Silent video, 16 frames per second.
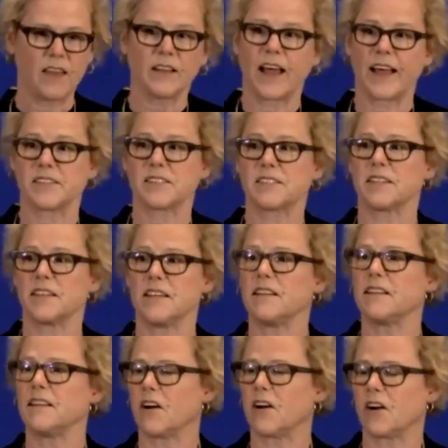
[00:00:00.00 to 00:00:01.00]
And then
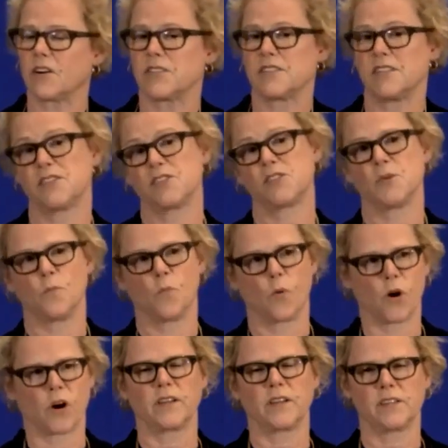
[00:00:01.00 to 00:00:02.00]
lastly, our
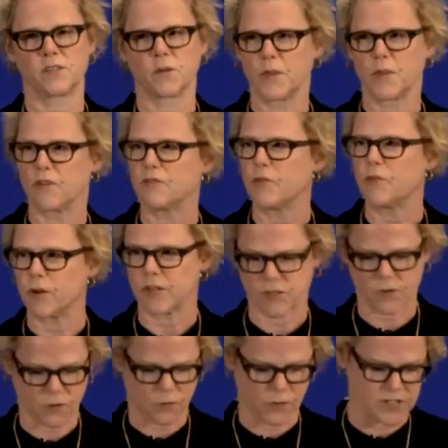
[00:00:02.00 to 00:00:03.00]
system work, and this will be the
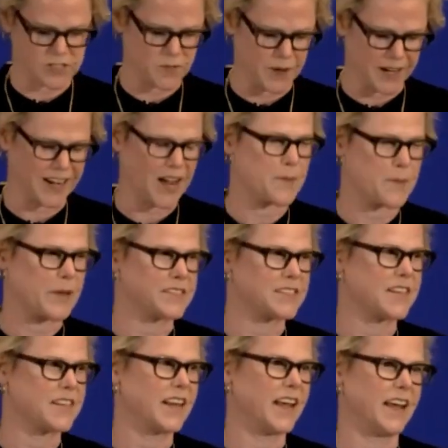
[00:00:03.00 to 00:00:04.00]
focus for the rest of my
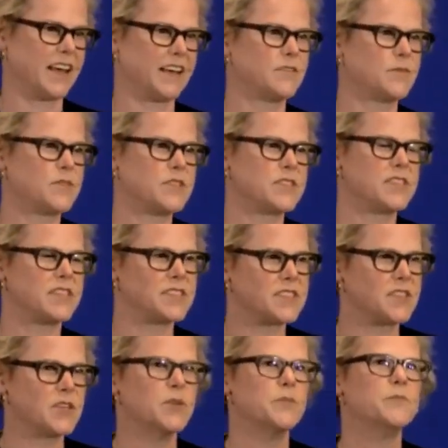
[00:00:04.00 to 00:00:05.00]
comments today. In
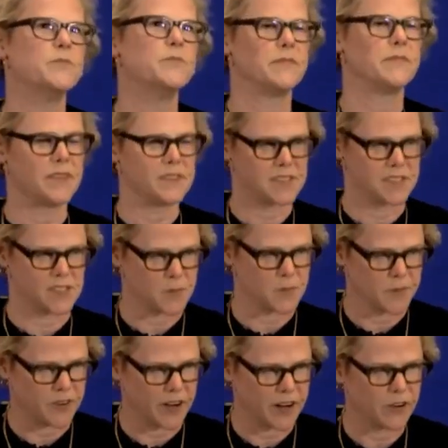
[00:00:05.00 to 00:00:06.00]
system,
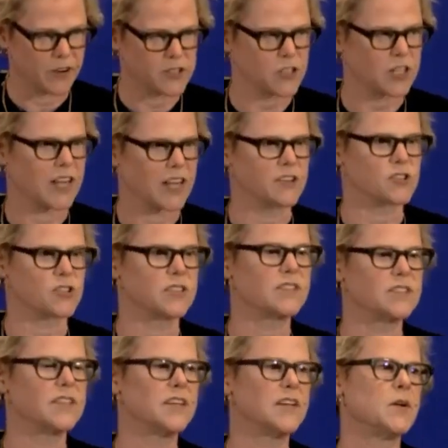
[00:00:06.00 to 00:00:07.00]
system of higher
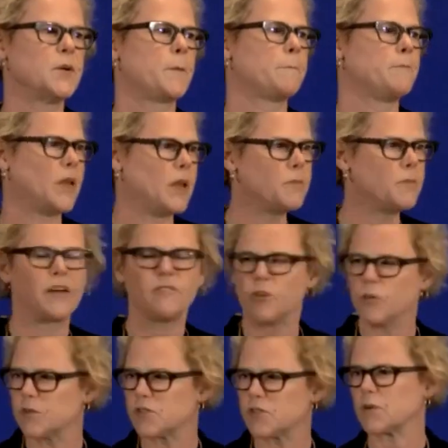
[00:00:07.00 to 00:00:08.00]
education, in
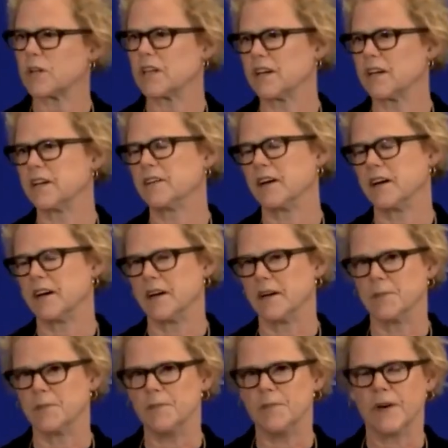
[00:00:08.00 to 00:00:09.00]
my view, it's really a,
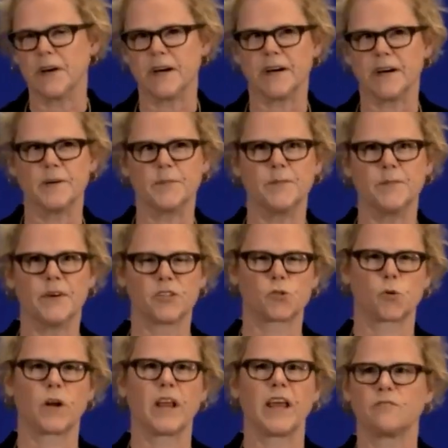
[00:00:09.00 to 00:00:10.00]
a,
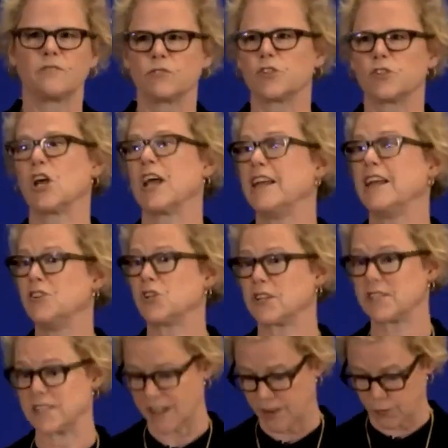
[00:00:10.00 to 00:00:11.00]
a shorthand for
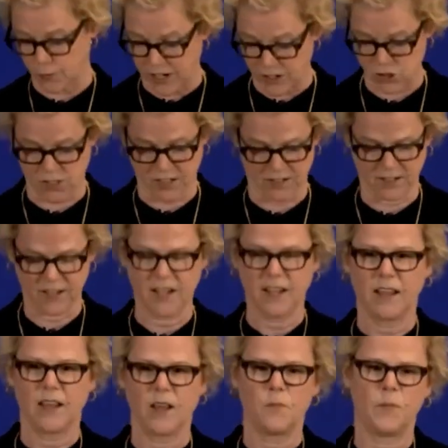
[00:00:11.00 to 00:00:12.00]
change acceleration
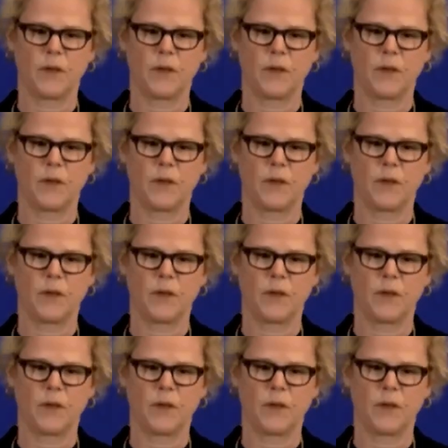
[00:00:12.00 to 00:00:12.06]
